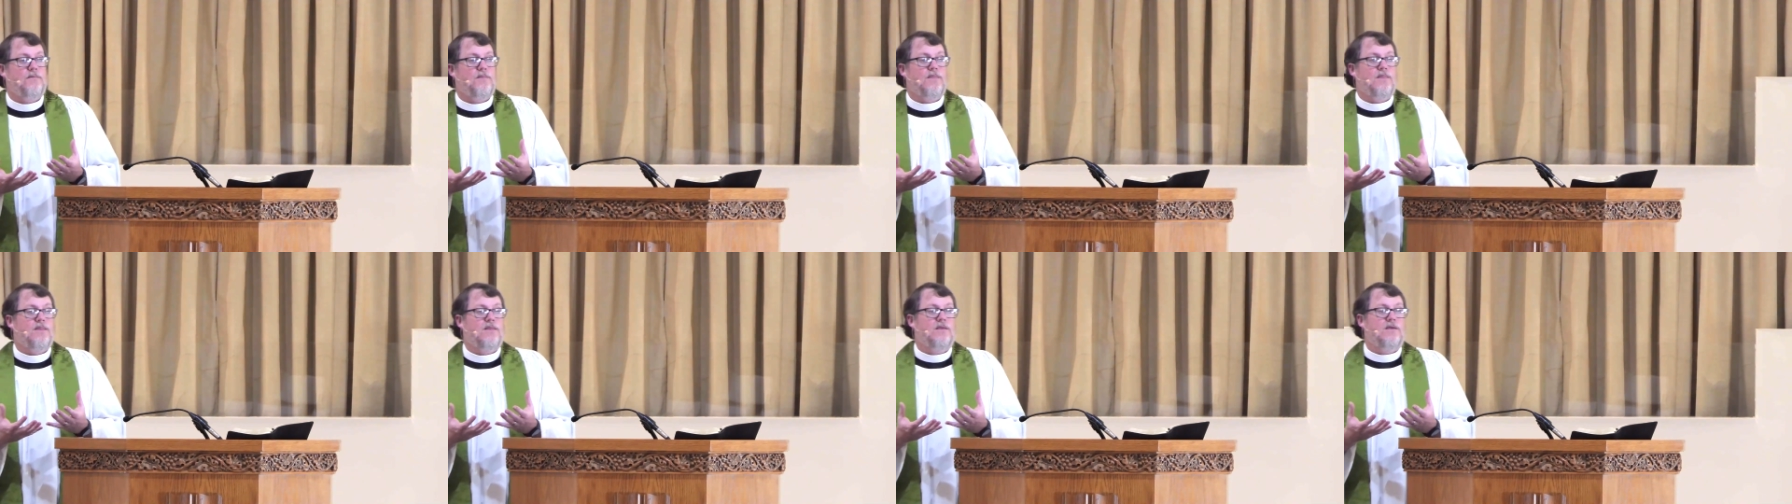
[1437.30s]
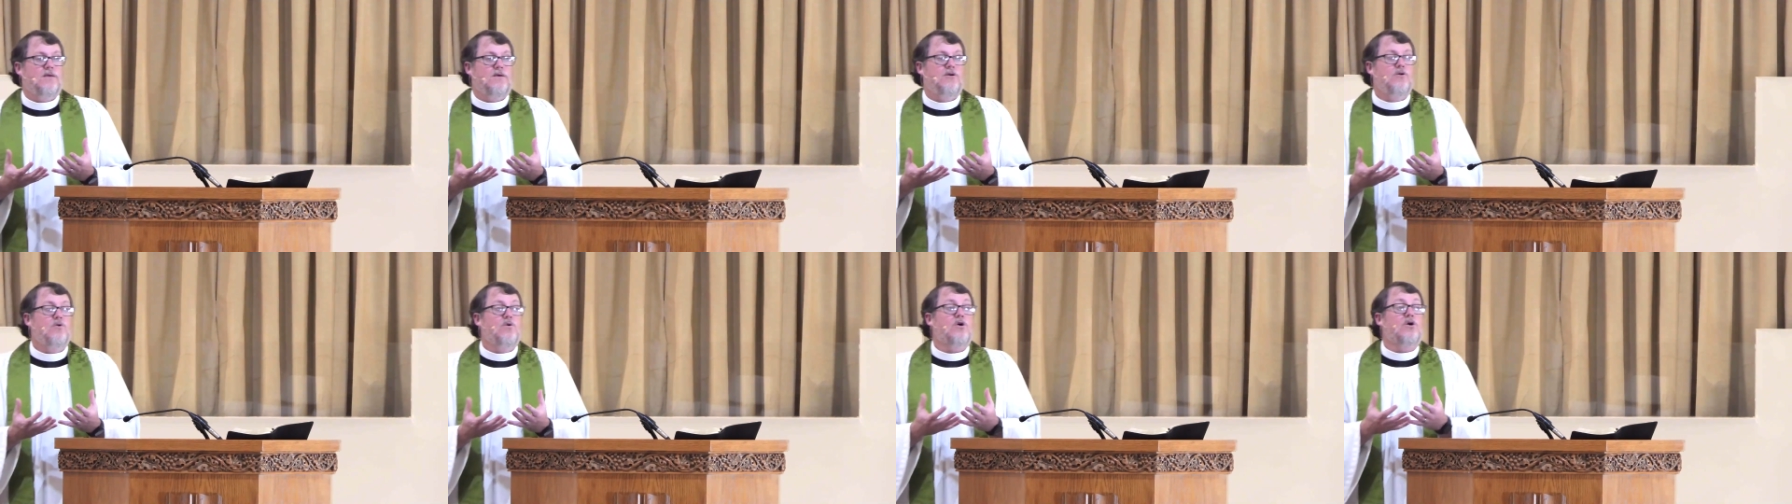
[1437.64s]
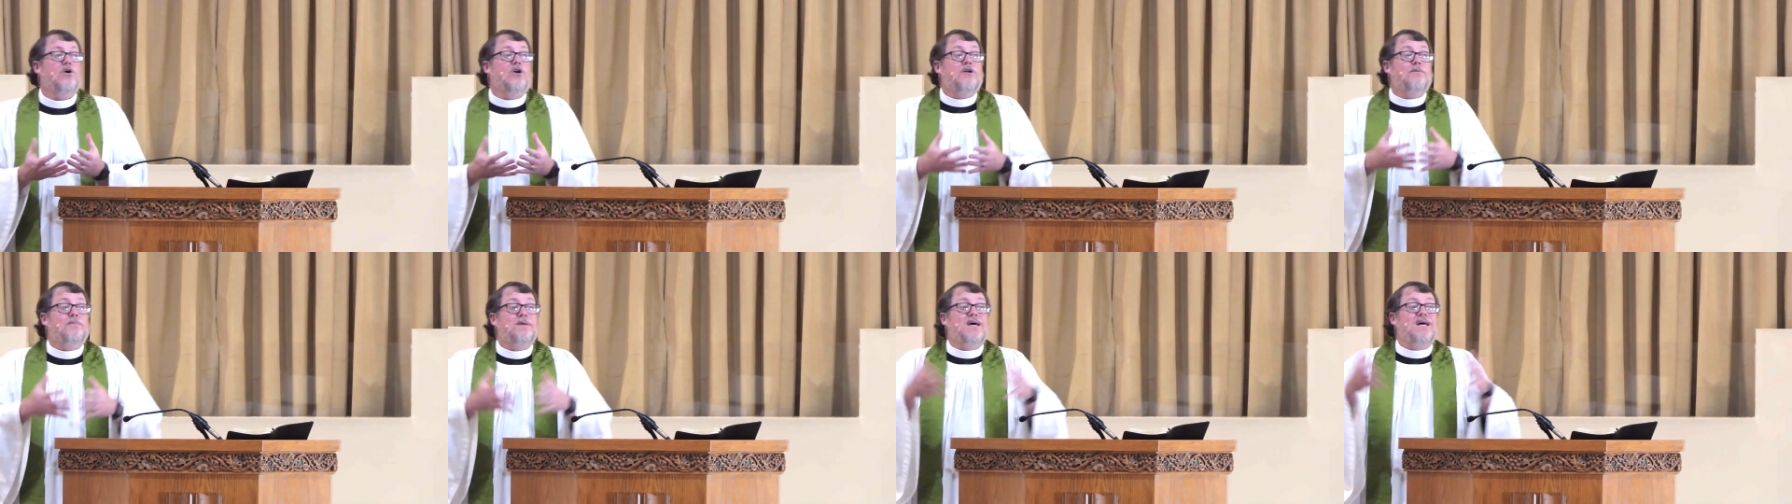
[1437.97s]
who are going
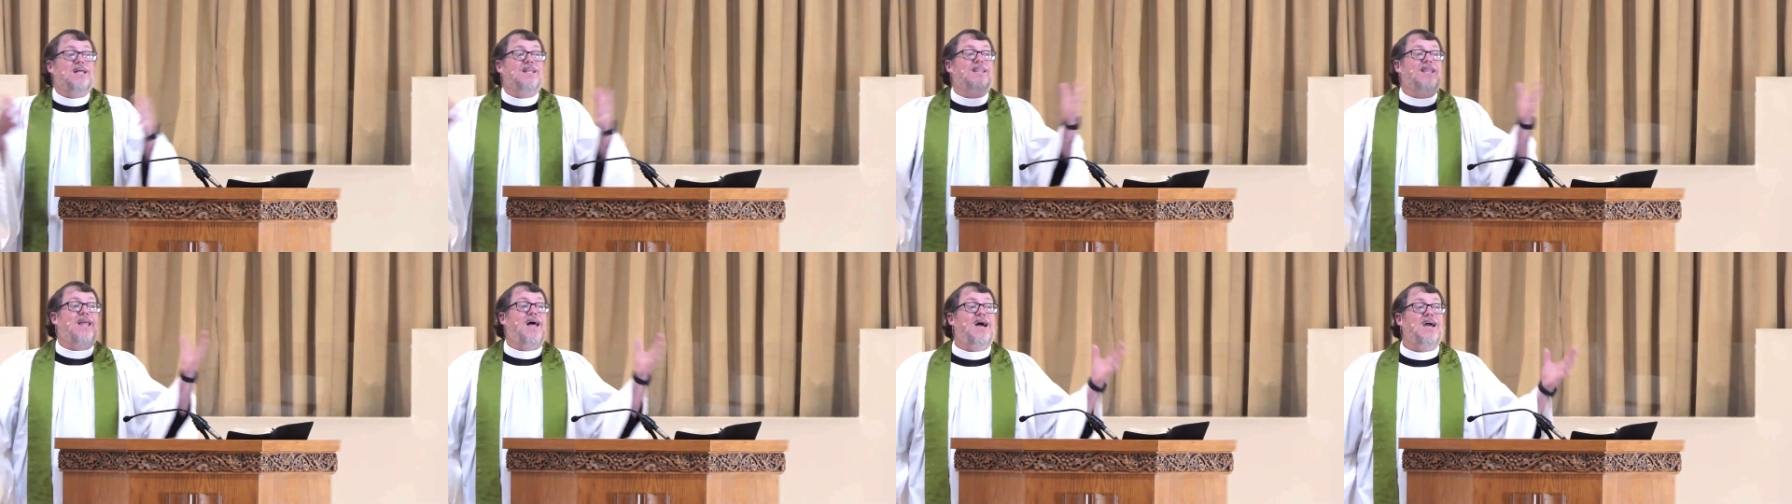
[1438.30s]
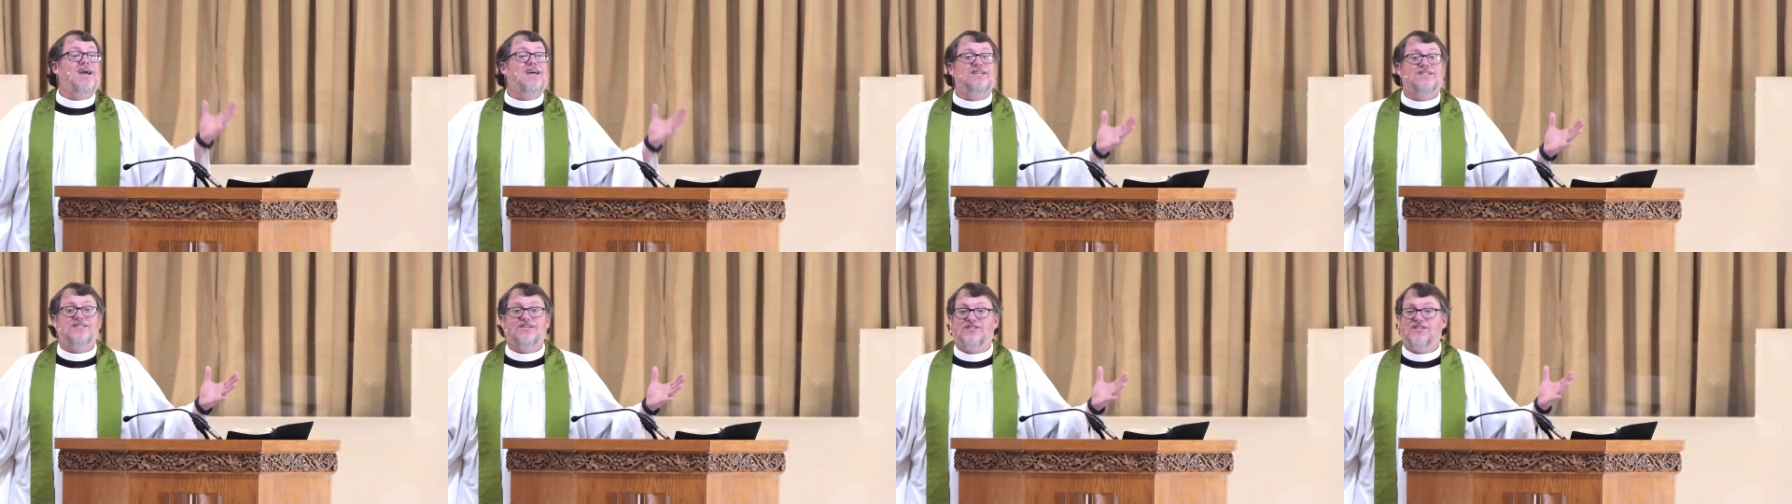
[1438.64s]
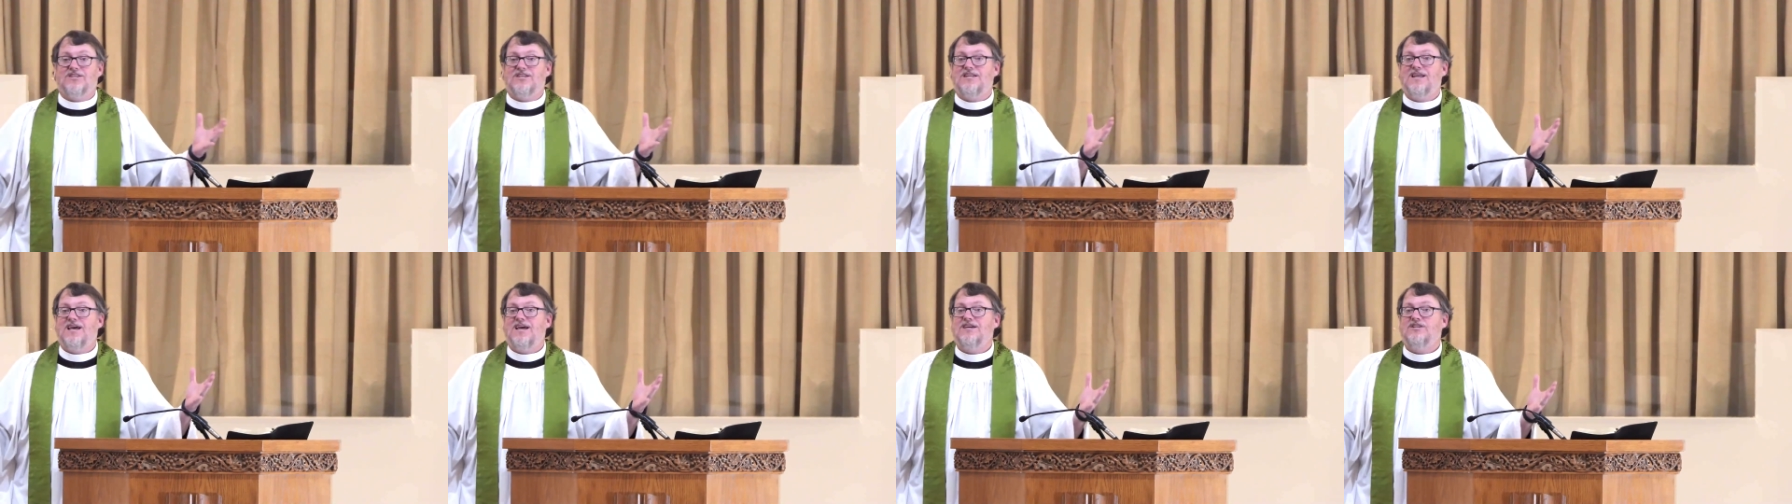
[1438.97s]
to be a light to the
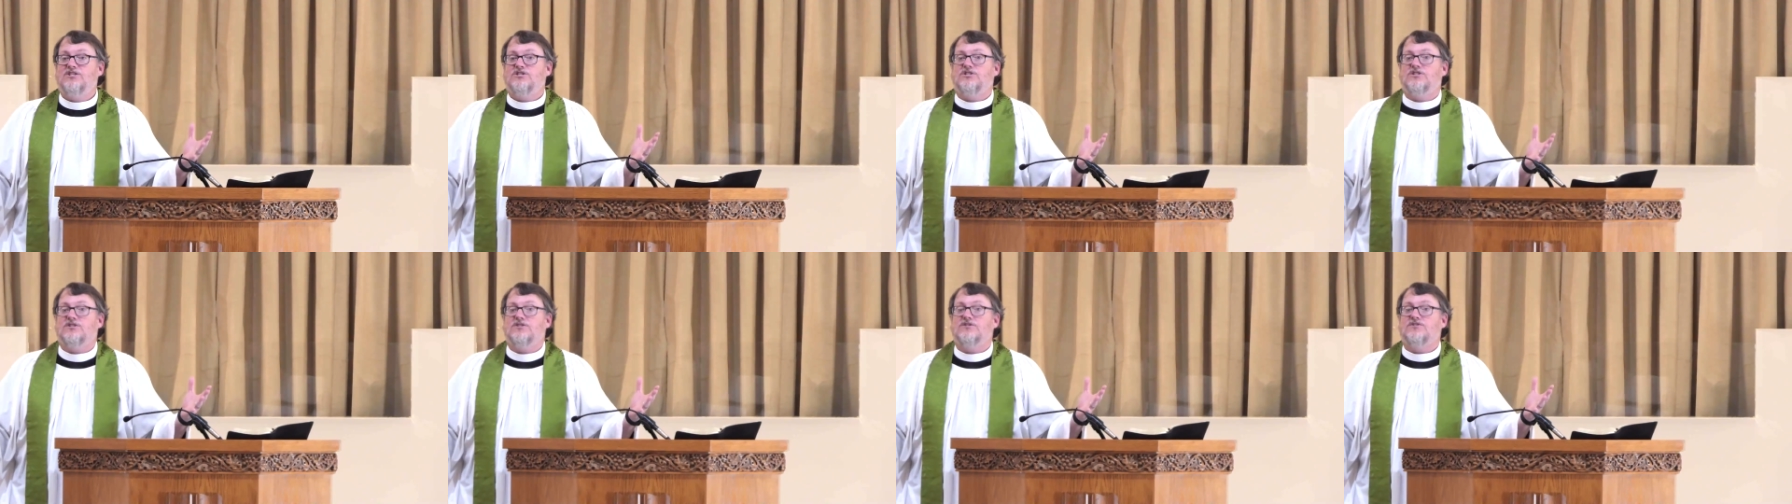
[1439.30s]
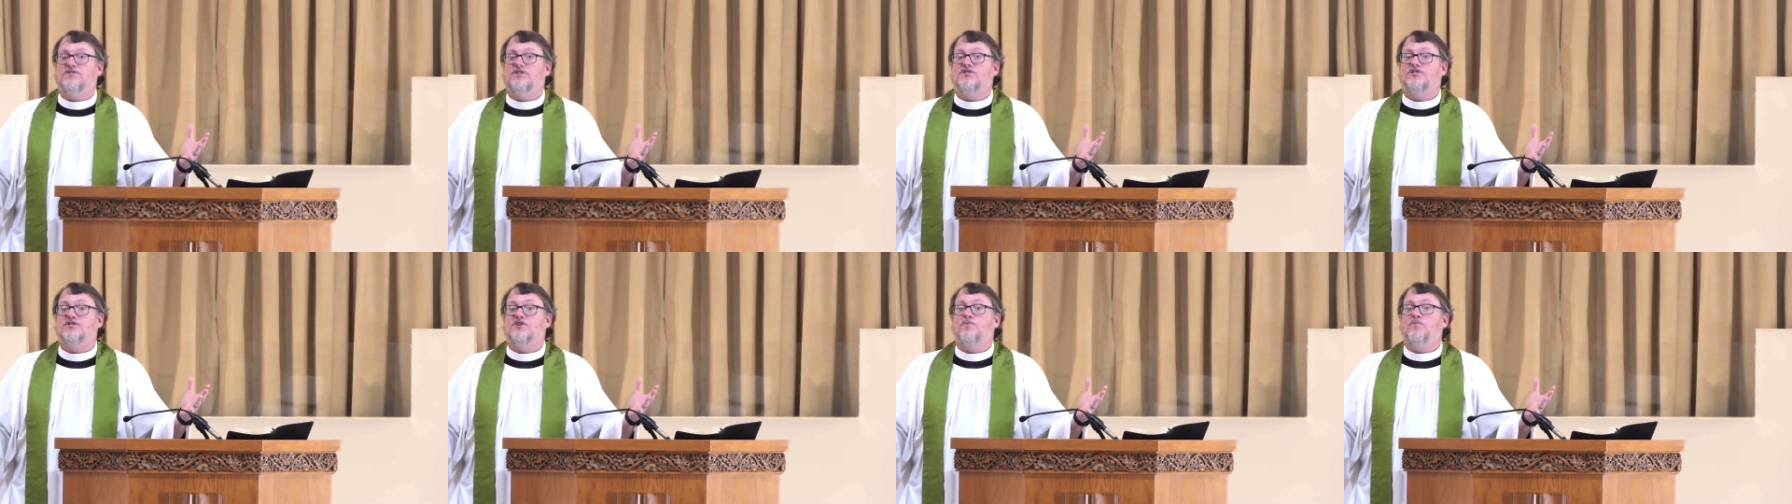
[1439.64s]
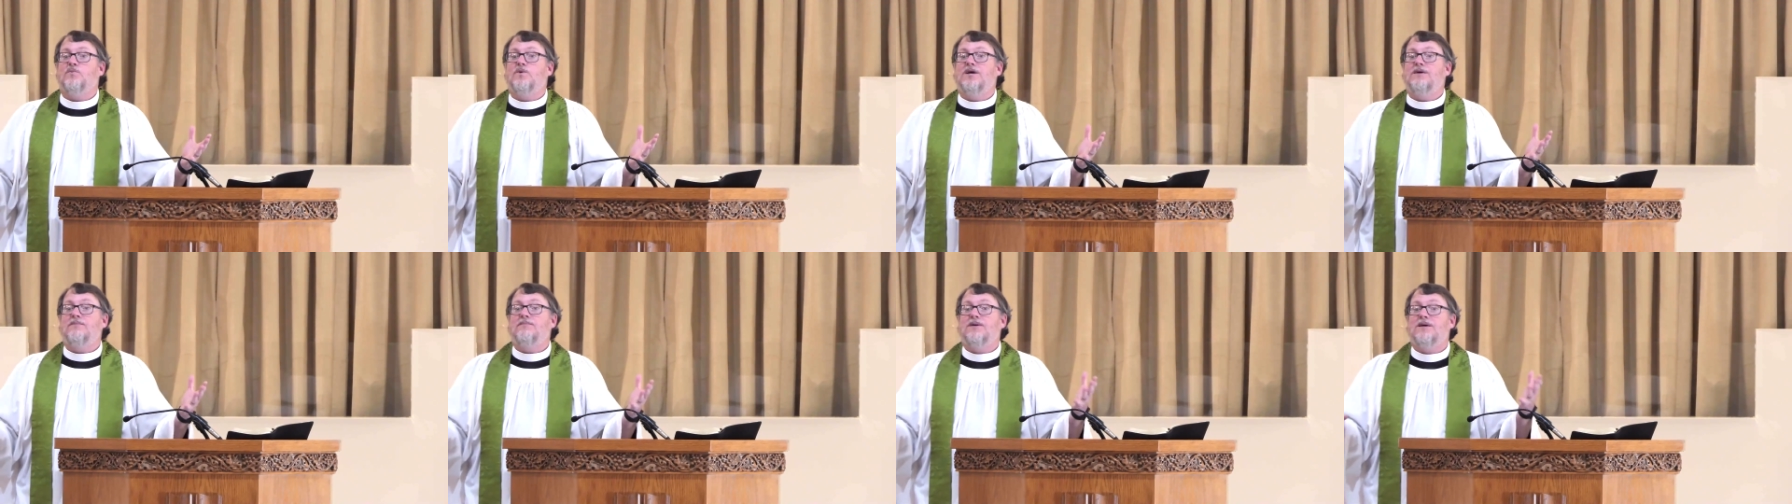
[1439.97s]
nations is that
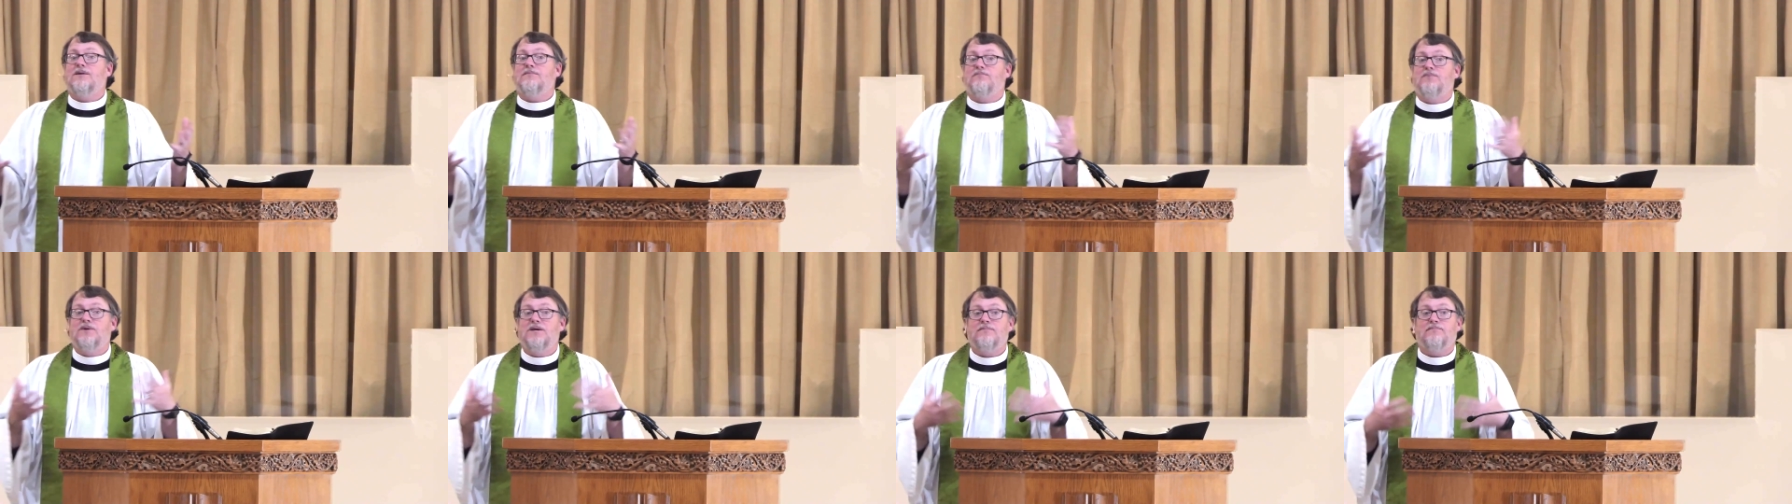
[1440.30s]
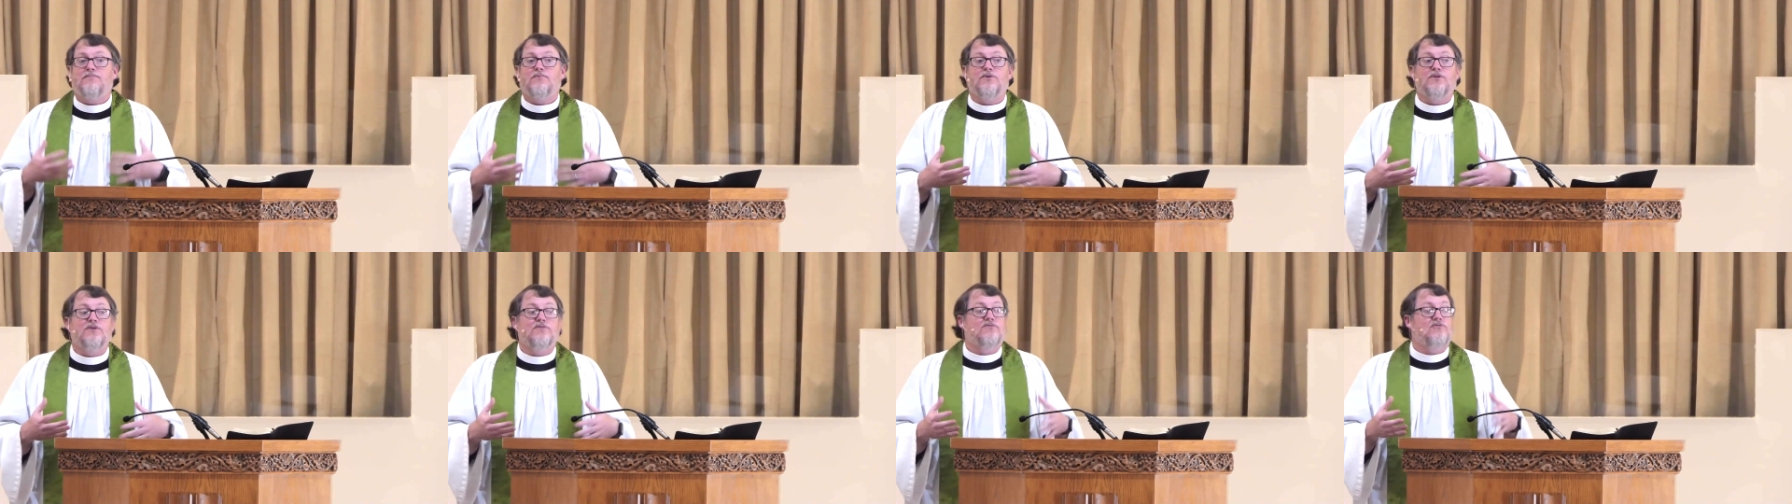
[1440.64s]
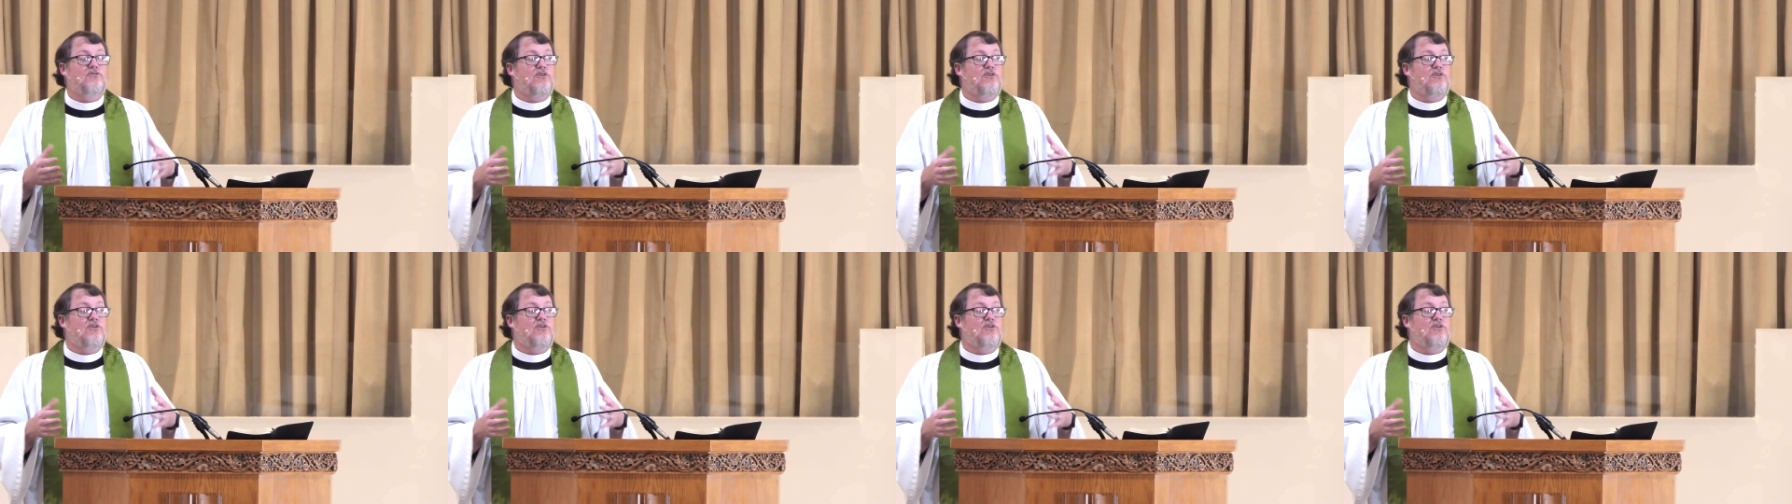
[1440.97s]
we be a people of great